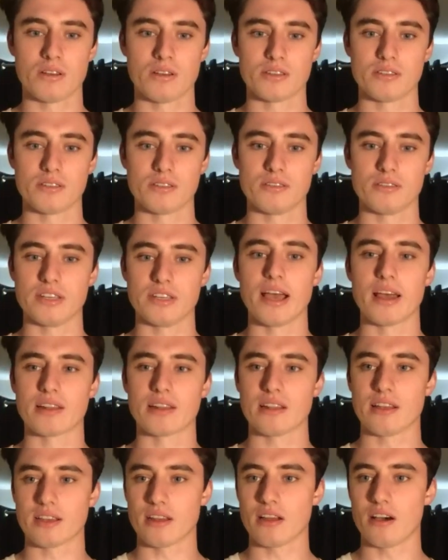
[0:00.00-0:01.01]
you get
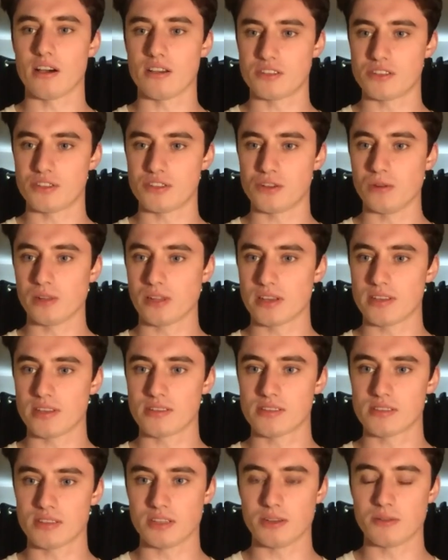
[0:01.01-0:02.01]
like a lot of
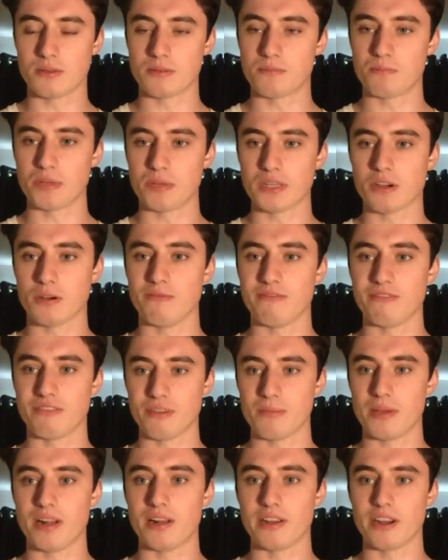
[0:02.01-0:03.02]
toolkits and you become
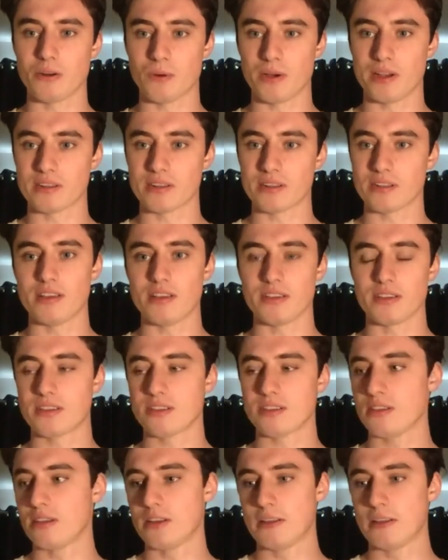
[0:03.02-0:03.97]
familiar with like